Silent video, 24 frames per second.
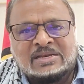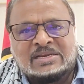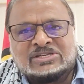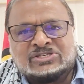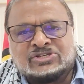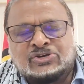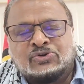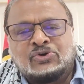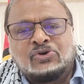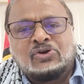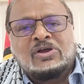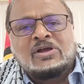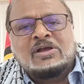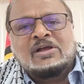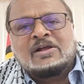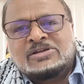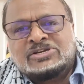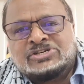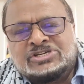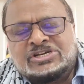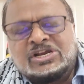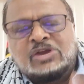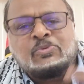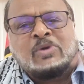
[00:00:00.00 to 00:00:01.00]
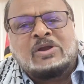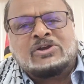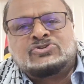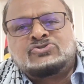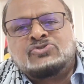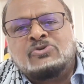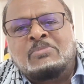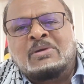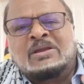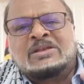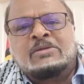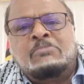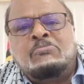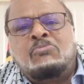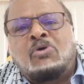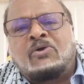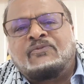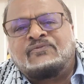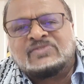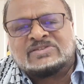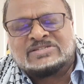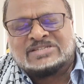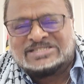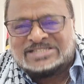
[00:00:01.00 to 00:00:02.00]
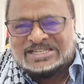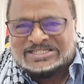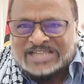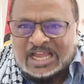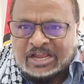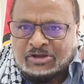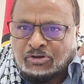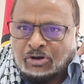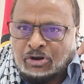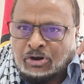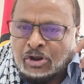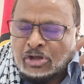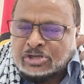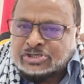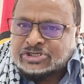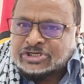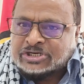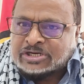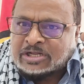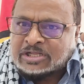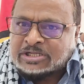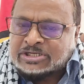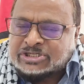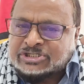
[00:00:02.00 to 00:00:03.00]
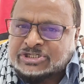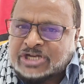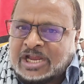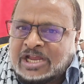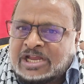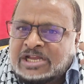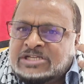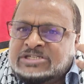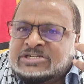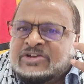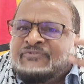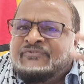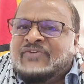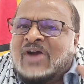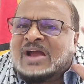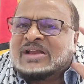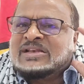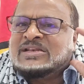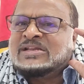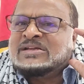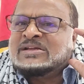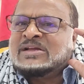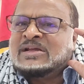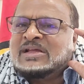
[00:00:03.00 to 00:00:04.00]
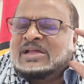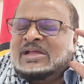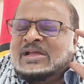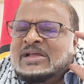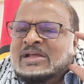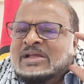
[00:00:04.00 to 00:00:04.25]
So she went through a metamorphosis, a psychological change, a factor,